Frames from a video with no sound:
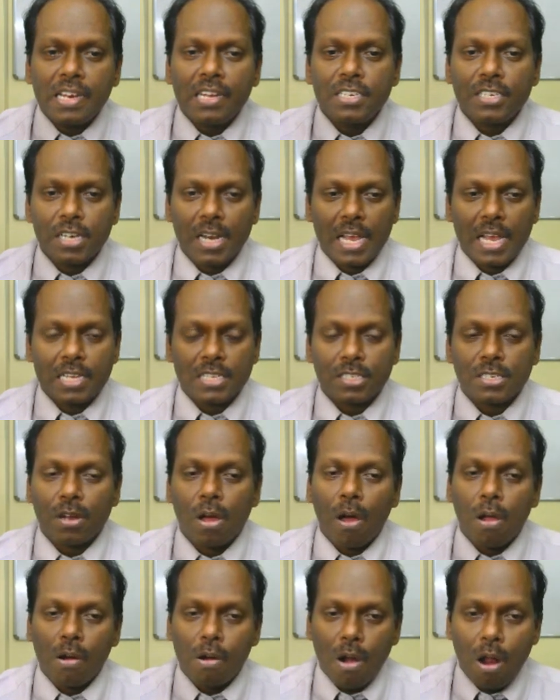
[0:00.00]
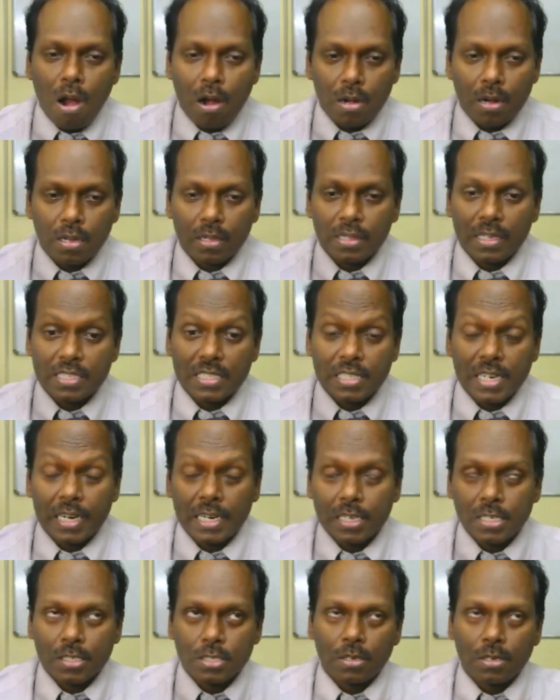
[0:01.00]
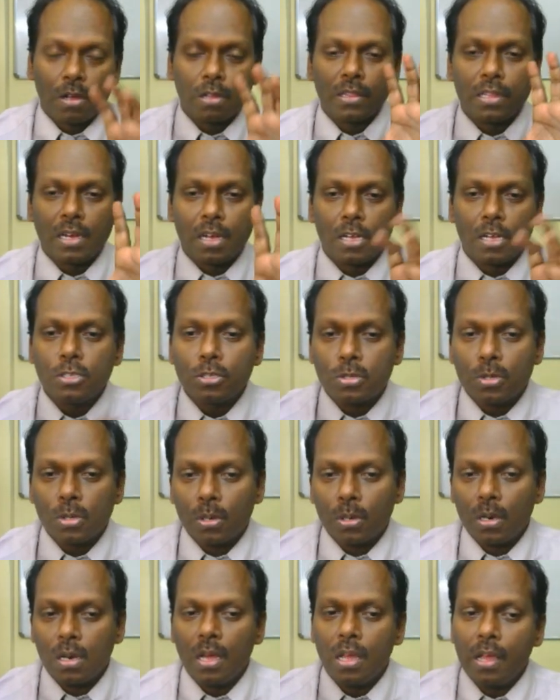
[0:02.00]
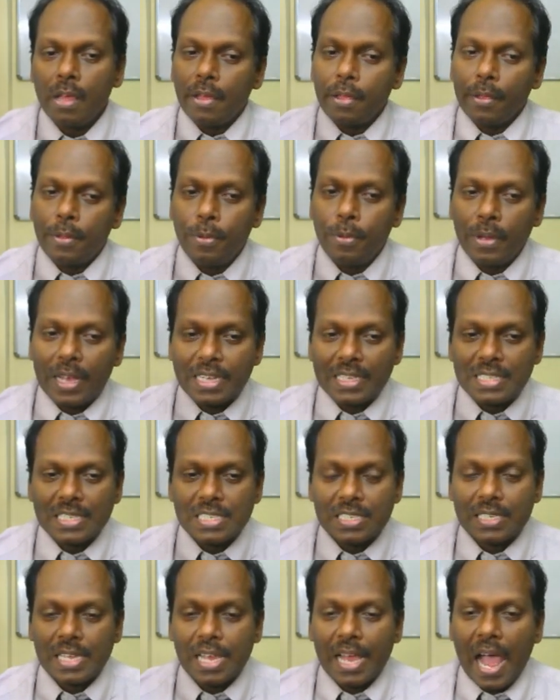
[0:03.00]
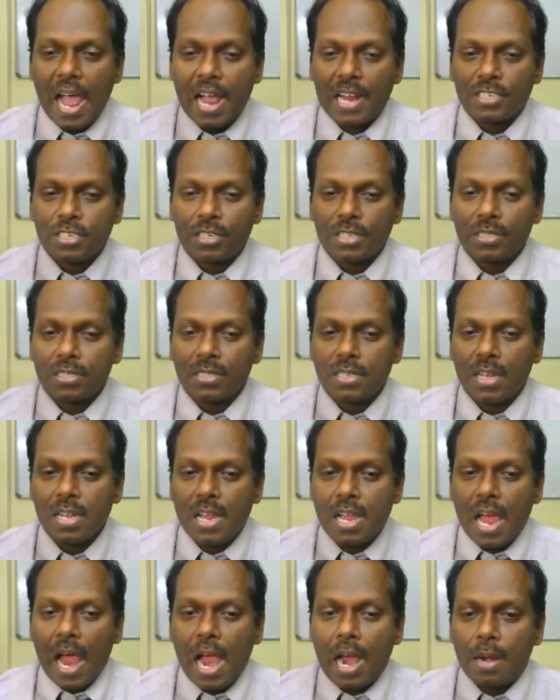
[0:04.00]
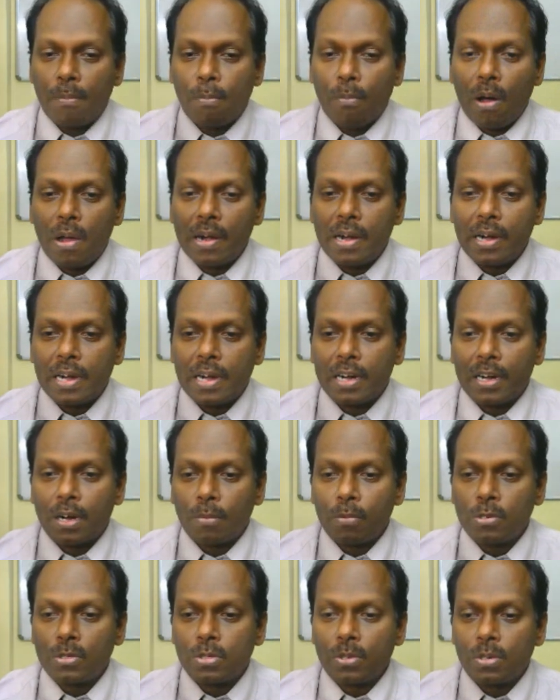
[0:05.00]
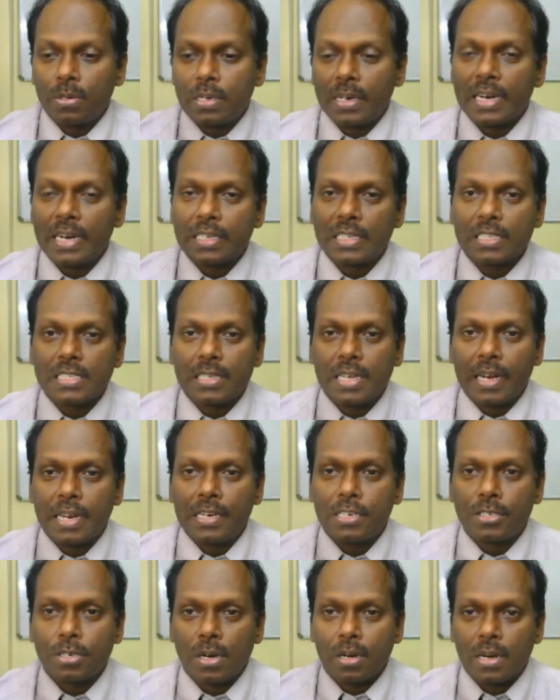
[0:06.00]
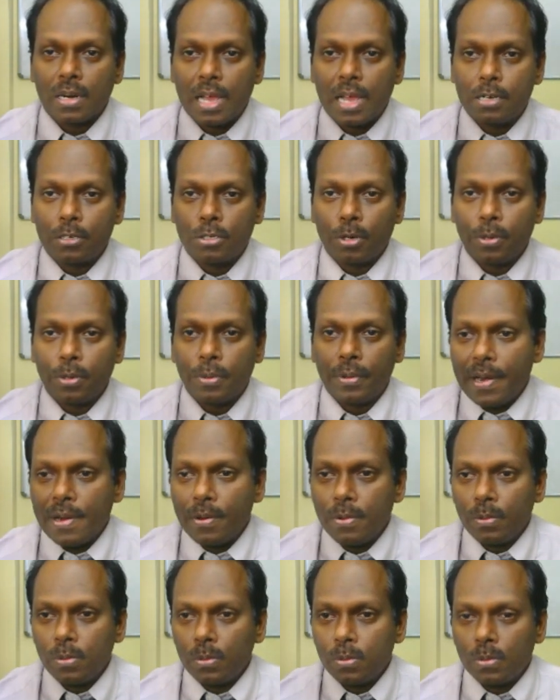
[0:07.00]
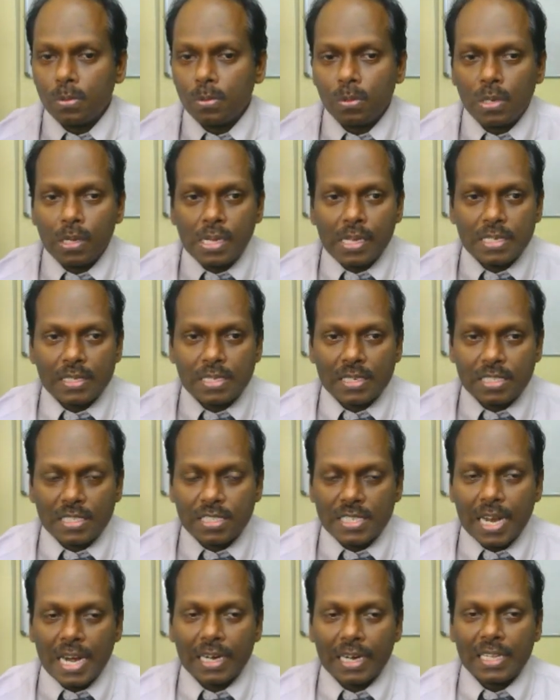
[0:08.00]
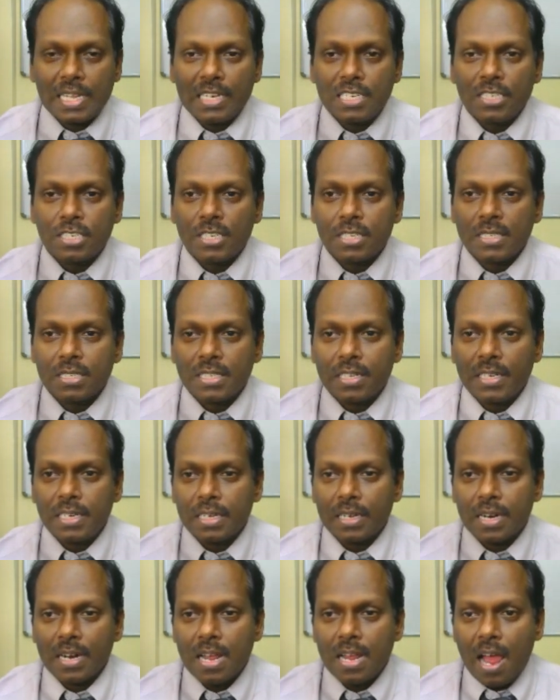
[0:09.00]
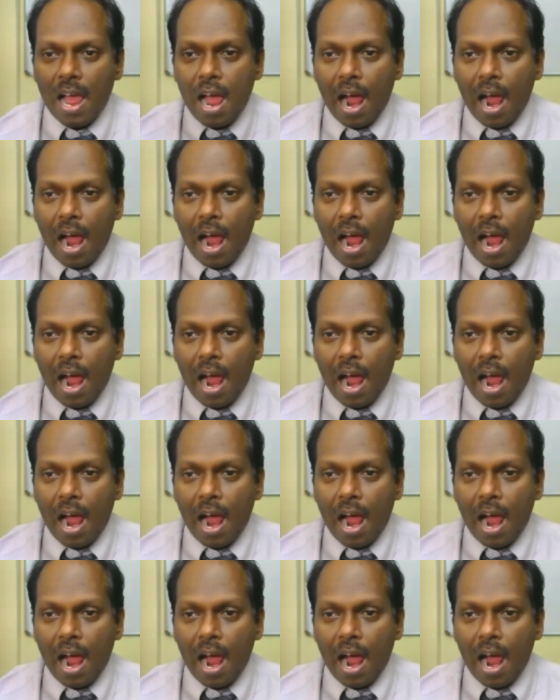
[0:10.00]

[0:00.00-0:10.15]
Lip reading: initialized or not, the status on the console, you can just say actions and monitor and troubleshoot. Get the screenshot. I'll show you can do. Then select the instance here,